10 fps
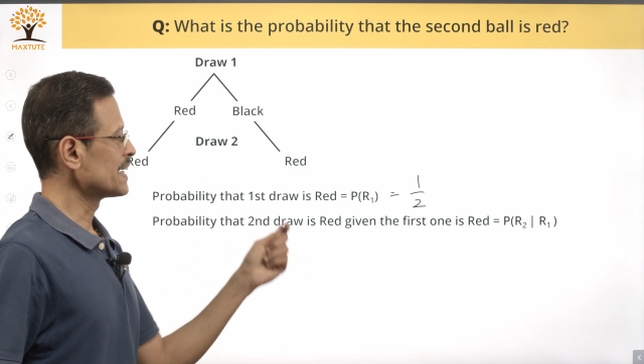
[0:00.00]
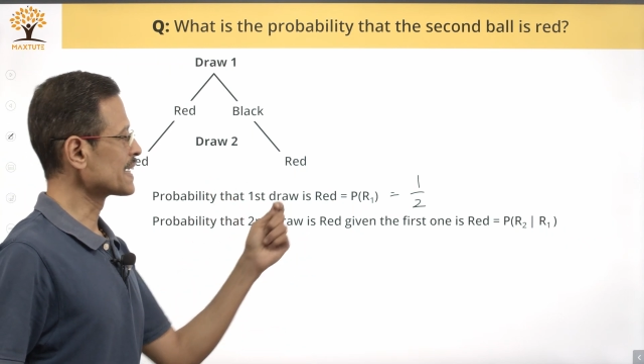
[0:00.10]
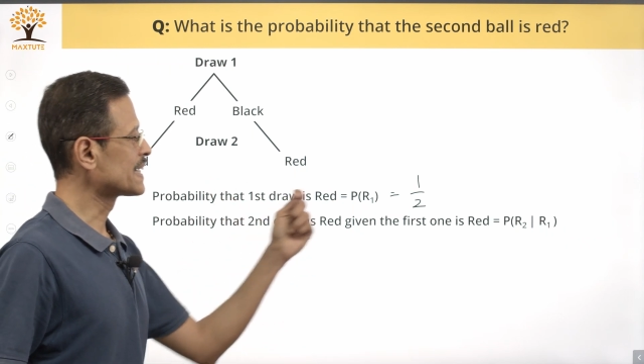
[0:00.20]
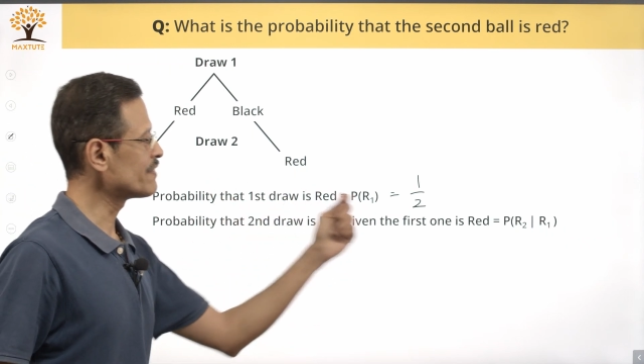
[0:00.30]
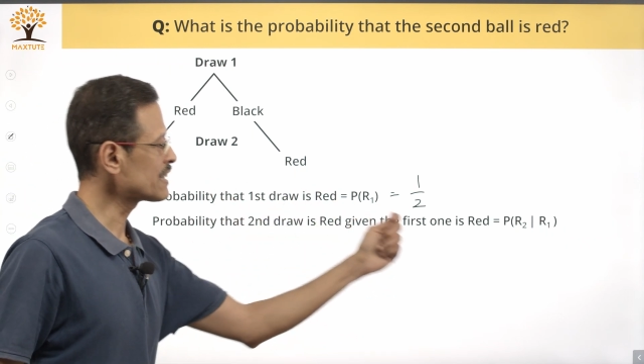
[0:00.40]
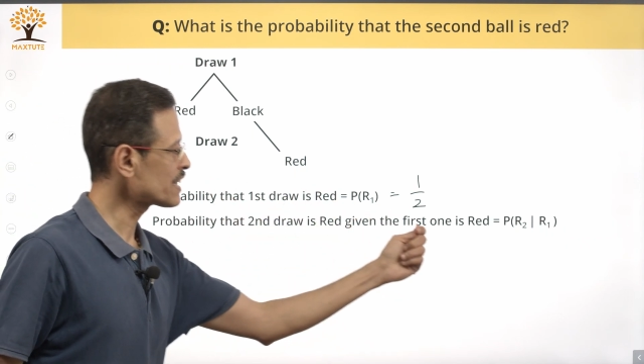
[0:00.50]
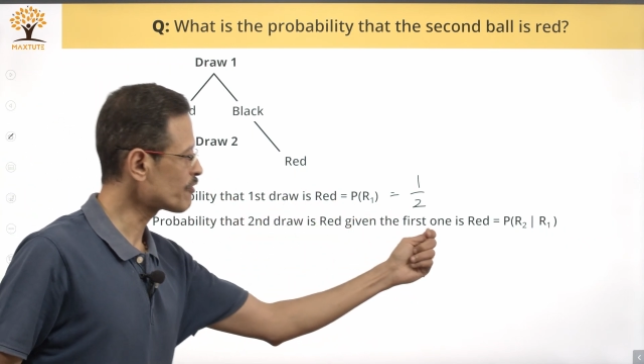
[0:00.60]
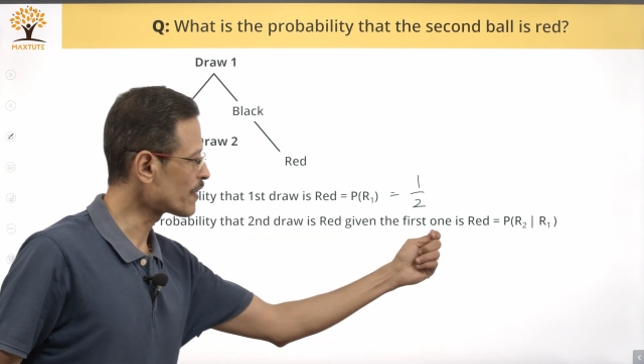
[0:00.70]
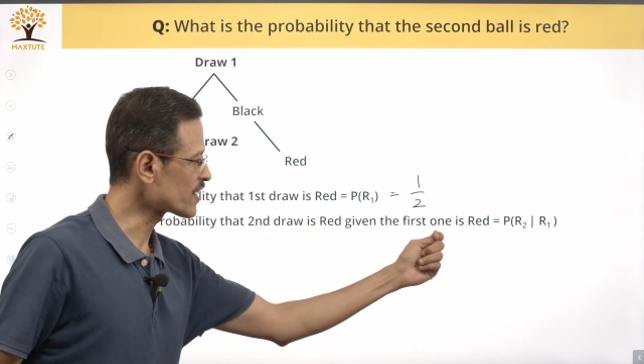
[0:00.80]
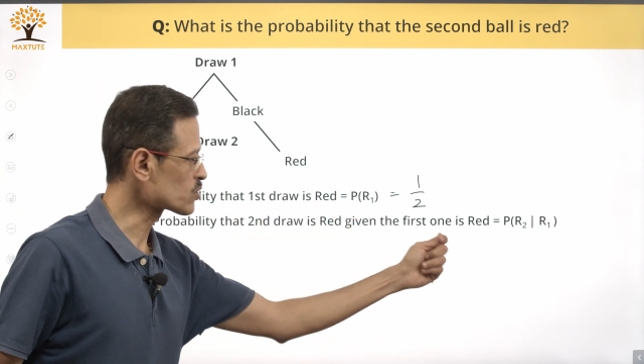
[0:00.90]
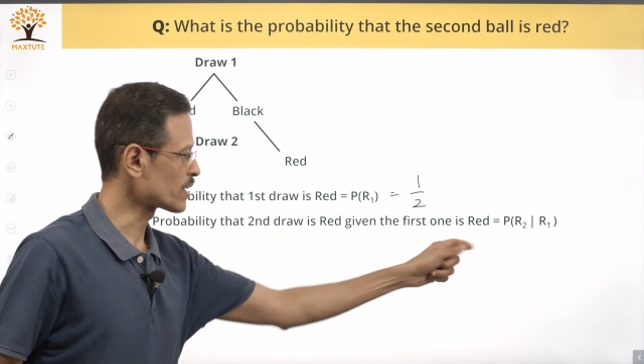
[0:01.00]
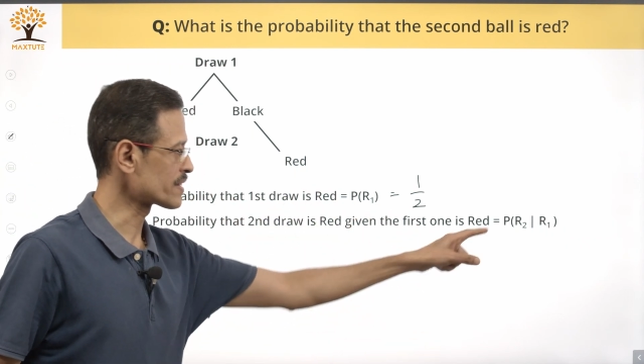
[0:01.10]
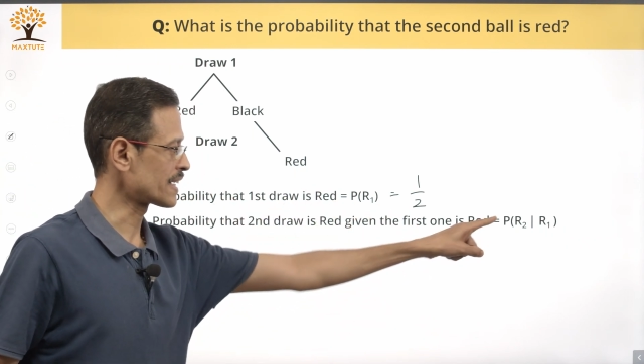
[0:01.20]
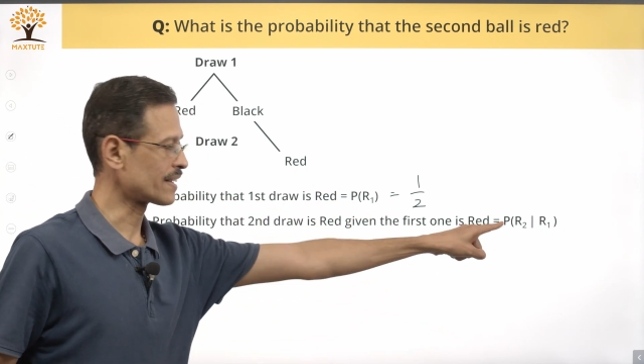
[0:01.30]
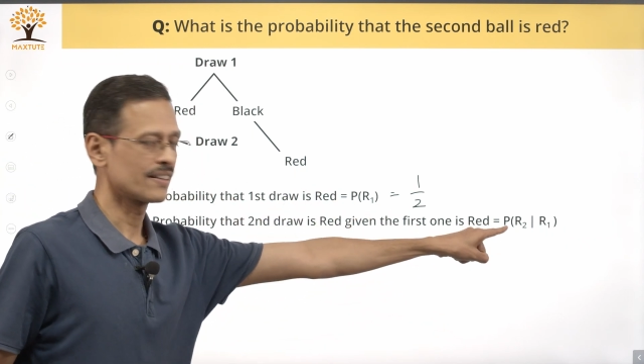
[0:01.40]
given the first one
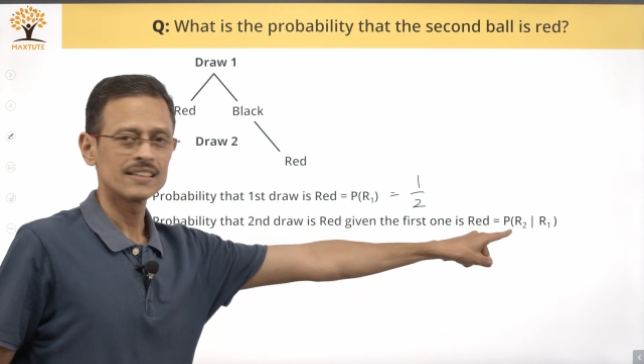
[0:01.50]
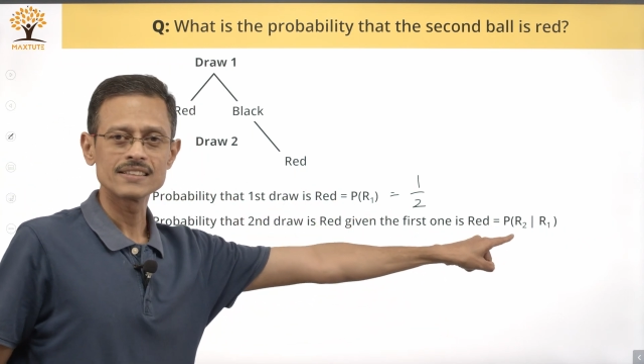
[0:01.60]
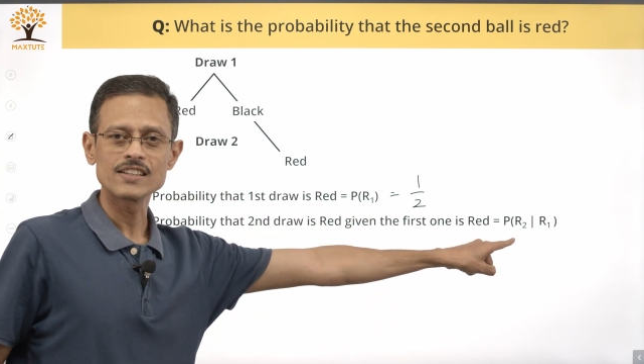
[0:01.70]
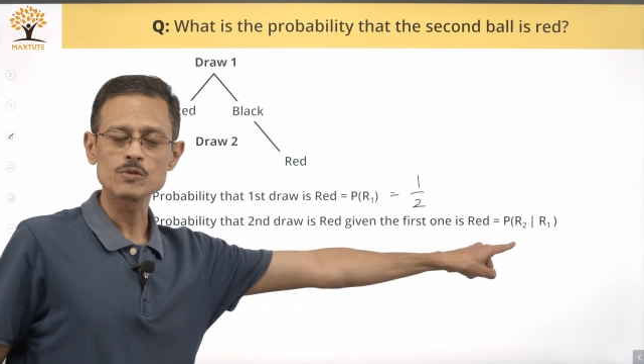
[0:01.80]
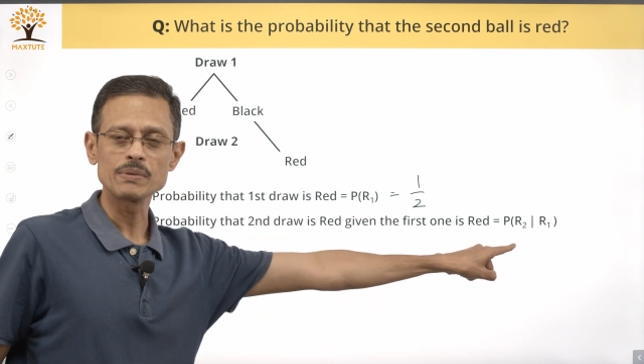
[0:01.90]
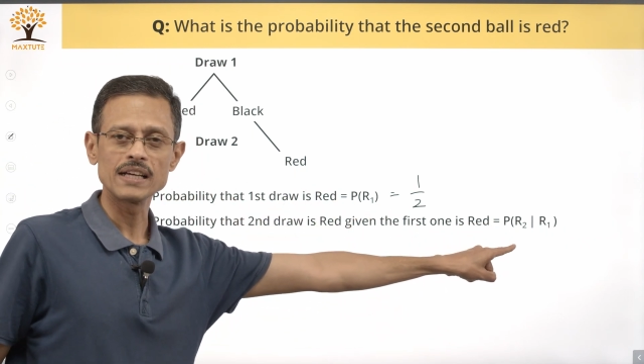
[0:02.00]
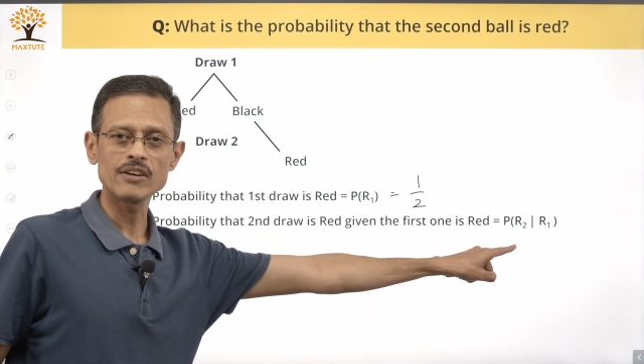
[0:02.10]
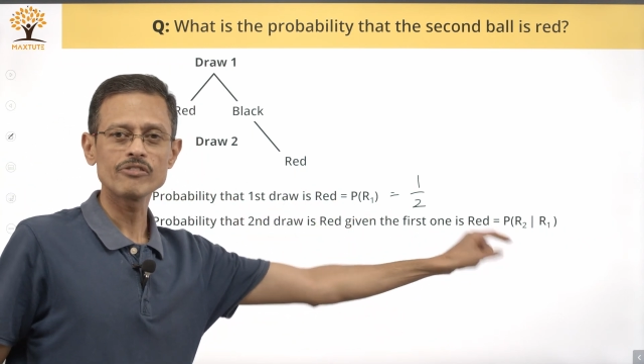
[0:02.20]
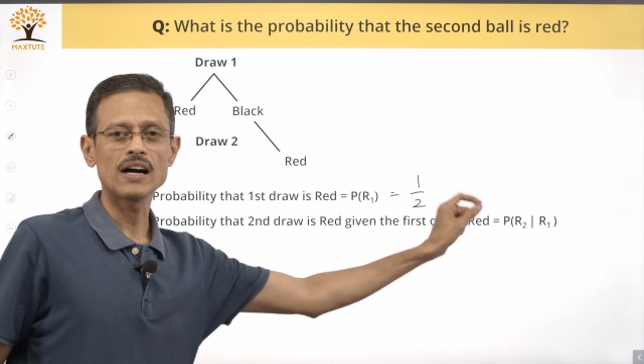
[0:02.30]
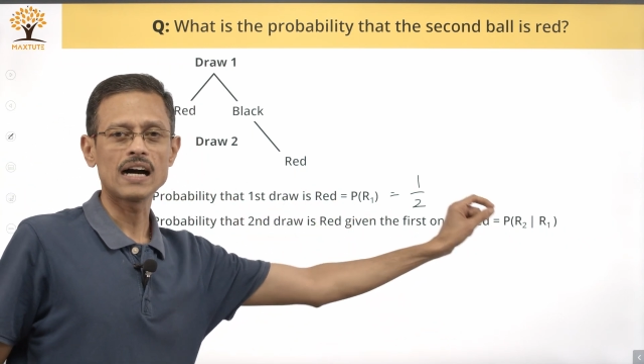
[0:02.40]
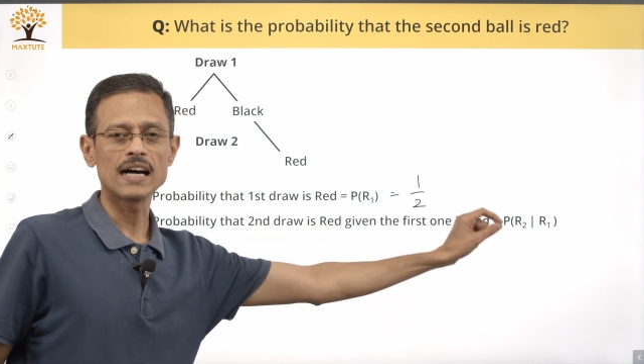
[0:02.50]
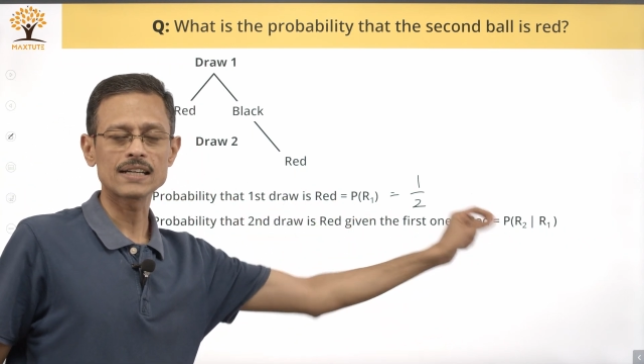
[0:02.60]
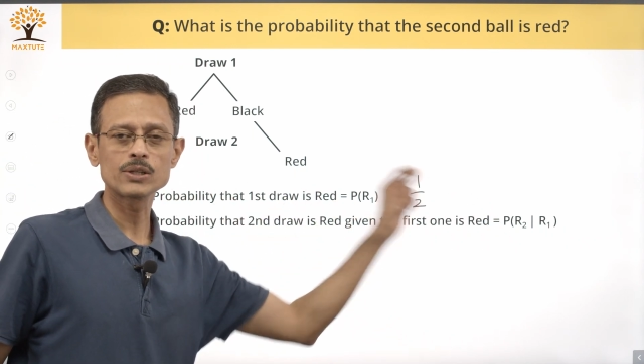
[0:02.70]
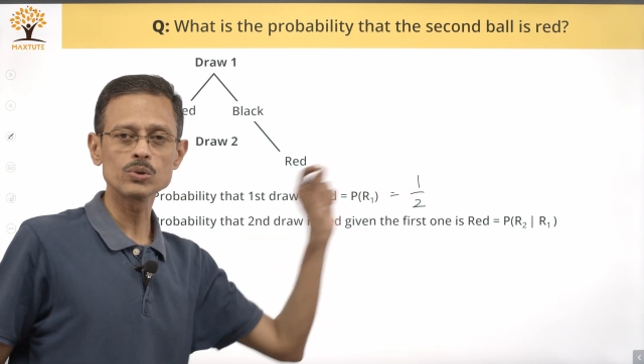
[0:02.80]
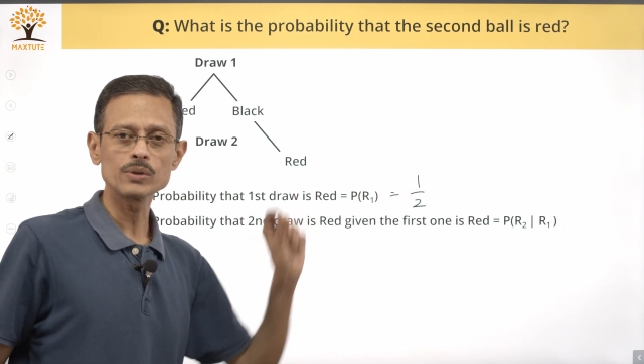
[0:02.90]
is red, that is P of
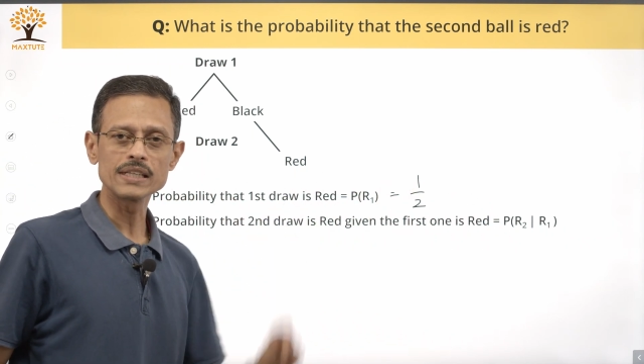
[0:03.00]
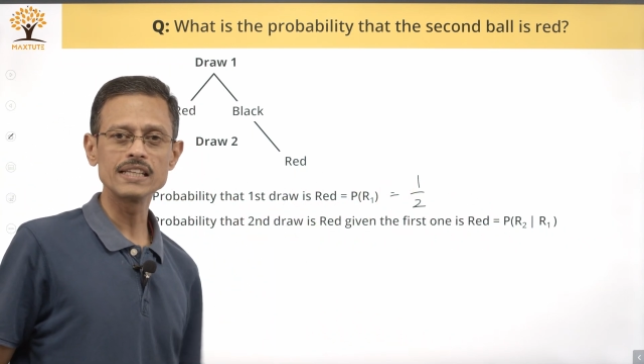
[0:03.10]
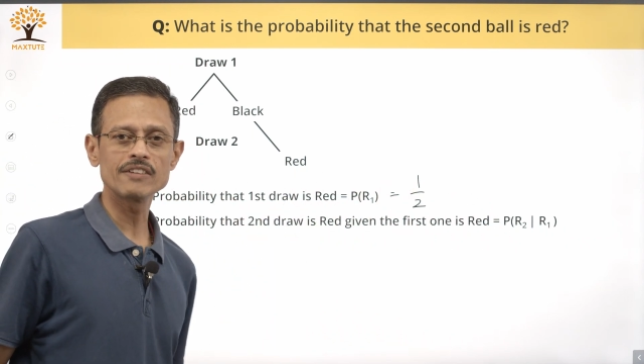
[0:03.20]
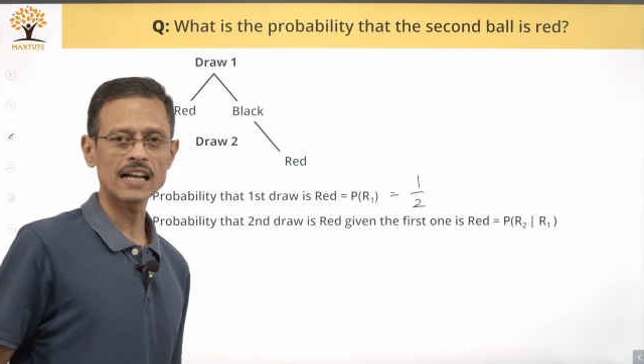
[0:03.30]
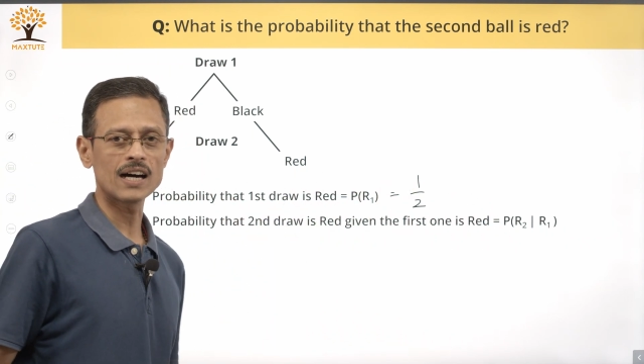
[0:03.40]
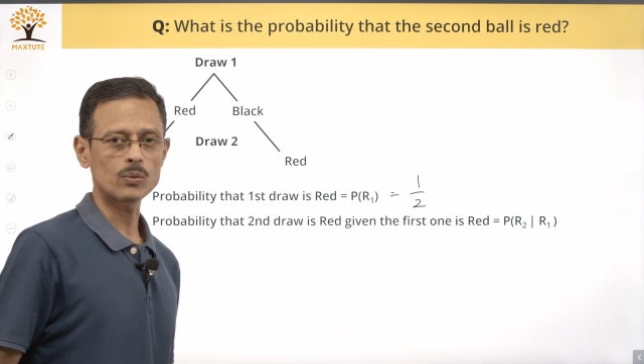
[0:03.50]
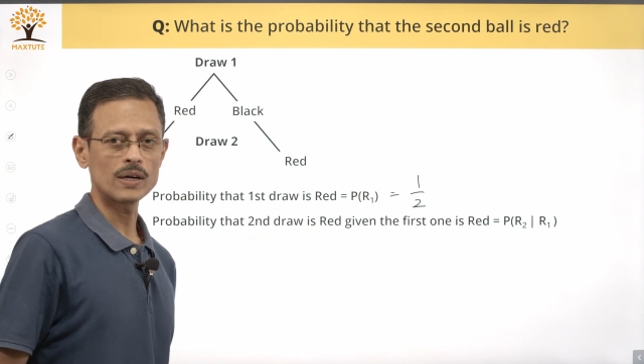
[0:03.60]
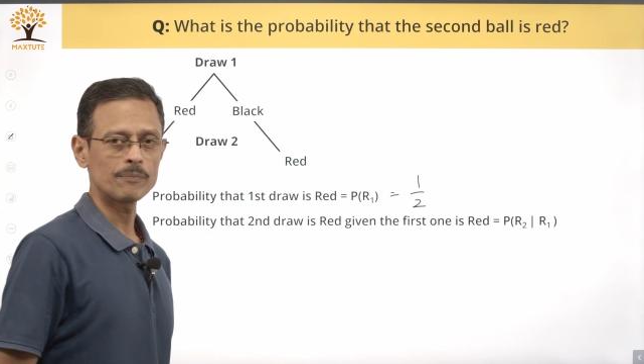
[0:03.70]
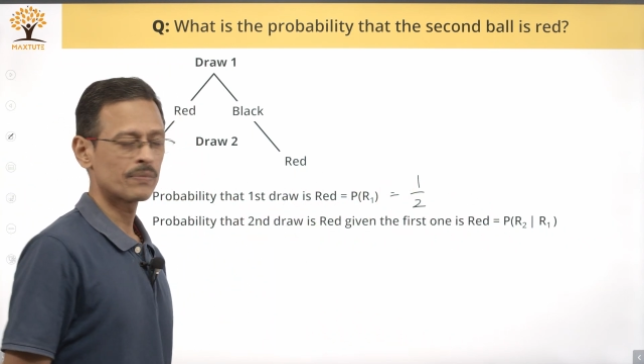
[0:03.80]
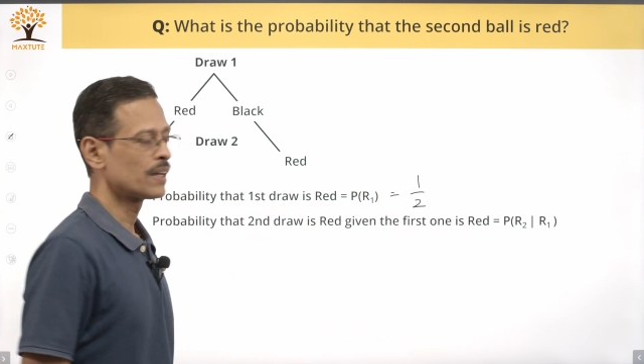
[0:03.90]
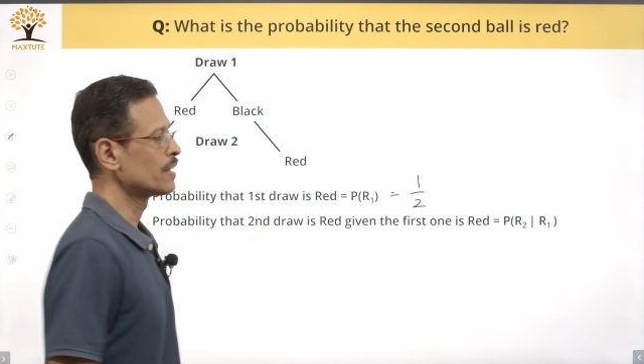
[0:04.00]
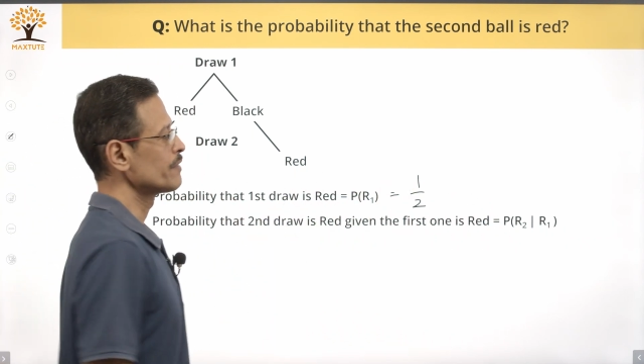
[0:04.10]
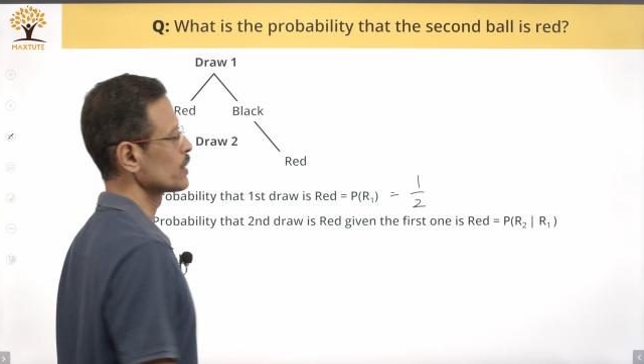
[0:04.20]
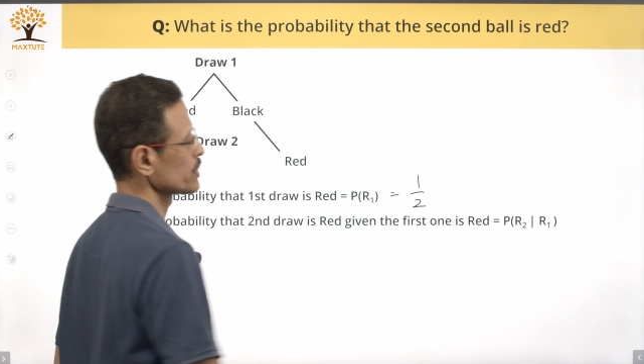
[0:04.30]
R2 given R1, we know